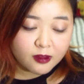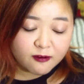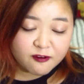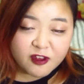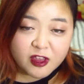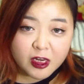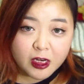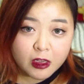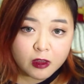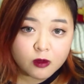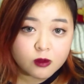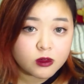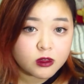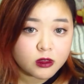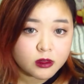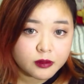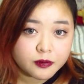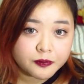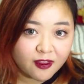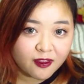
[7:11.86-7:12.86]

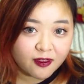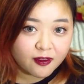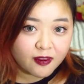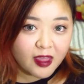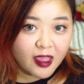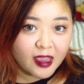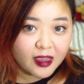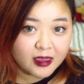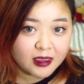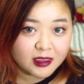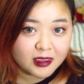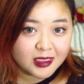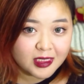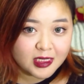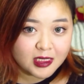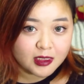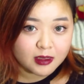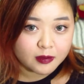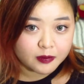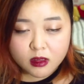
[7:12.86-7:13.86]
videos.
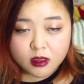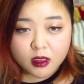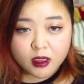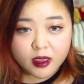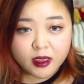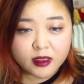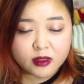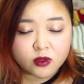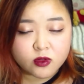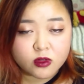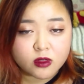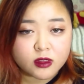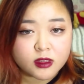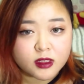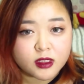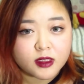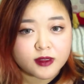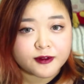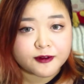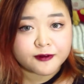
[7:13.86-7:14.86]
Thanks. Yeah, I draw
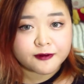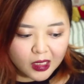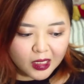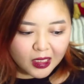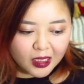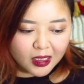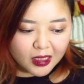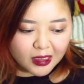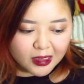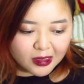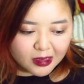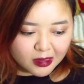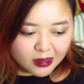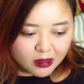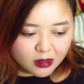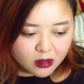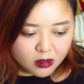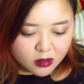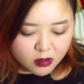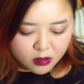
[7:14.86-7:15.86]
stuff.
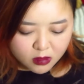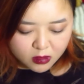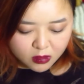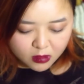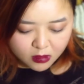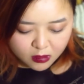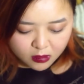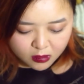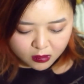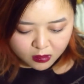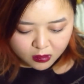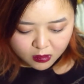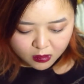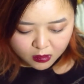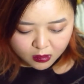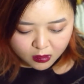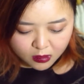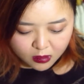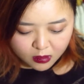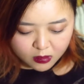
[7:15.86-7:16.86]
And
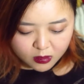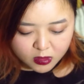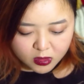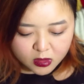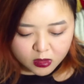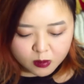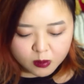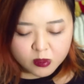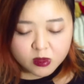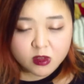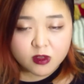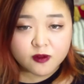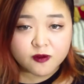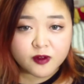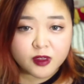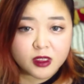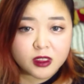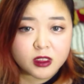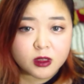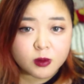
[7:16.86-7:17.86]
in terms of
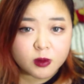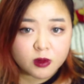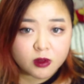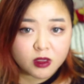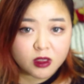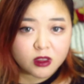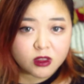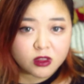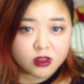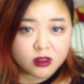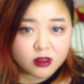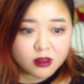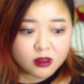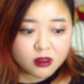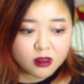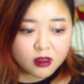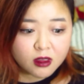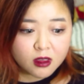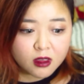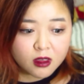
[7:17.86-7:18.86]

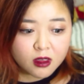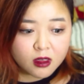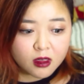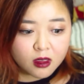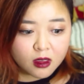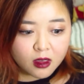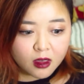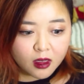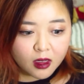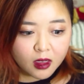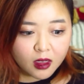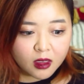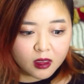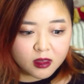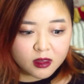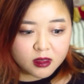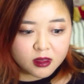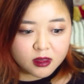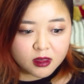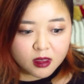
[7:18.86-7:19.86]
inspiration,
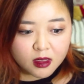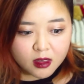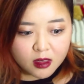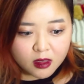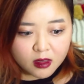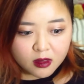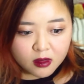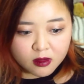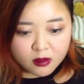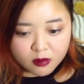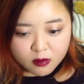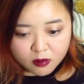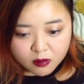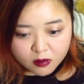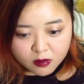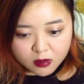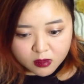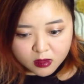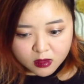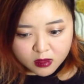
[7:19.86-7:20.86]
I say
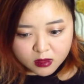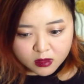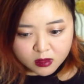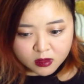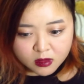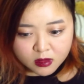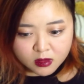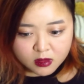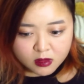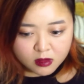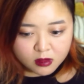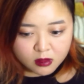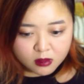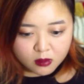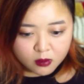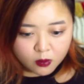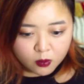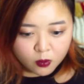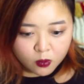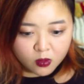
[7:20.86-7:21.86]
is
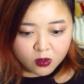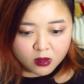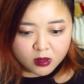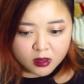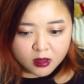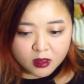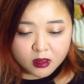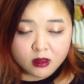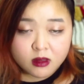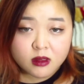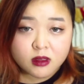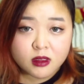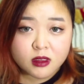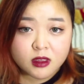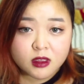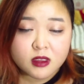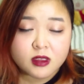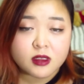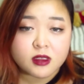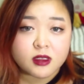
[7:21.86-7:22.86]
the Walking
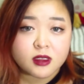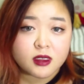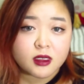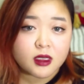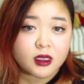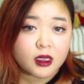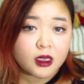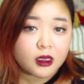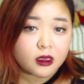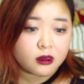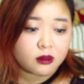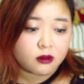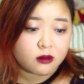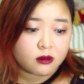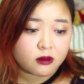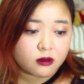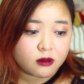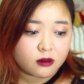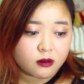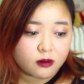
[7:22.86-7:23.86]
Dead
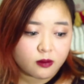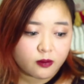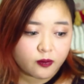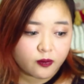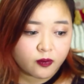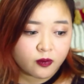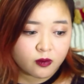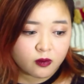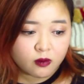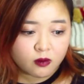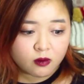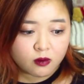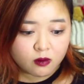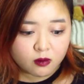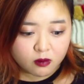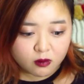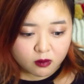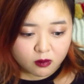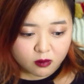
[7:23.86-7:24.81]
um, mm,